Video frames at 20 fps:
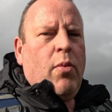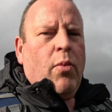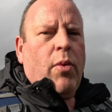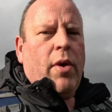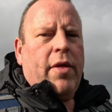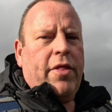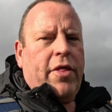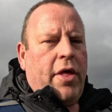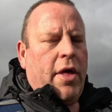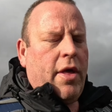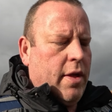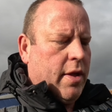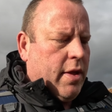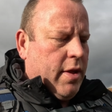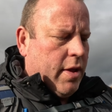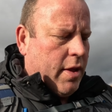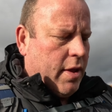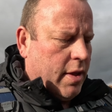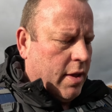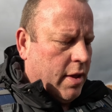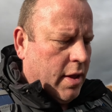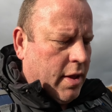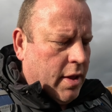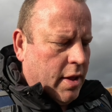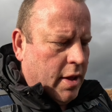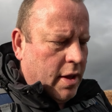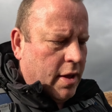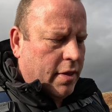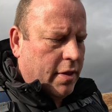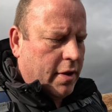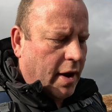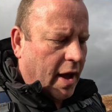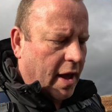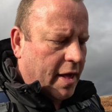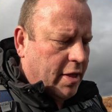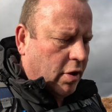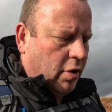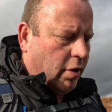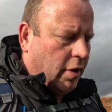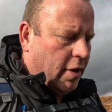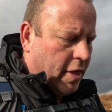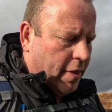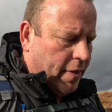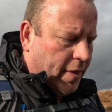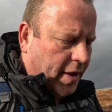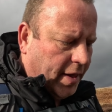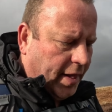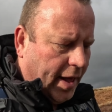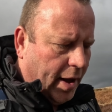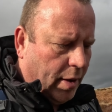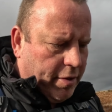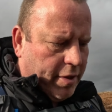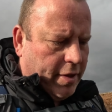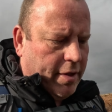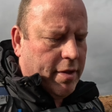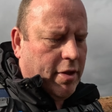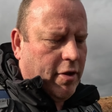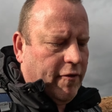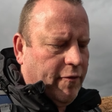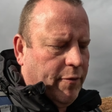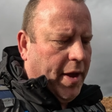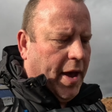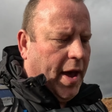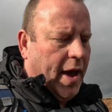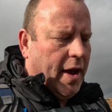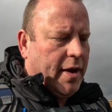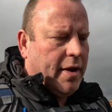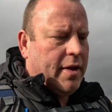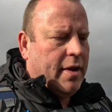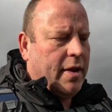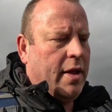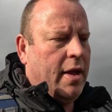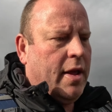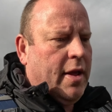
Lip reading: with the nice colours in the clouds and stuff behind,